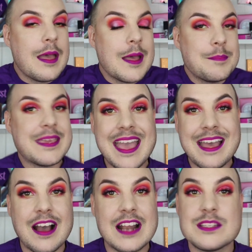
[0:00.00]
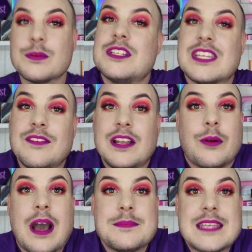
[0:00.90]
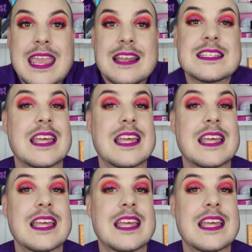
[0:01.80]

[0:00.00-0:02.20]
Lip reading: But yeah, I just wanted to give you a little update.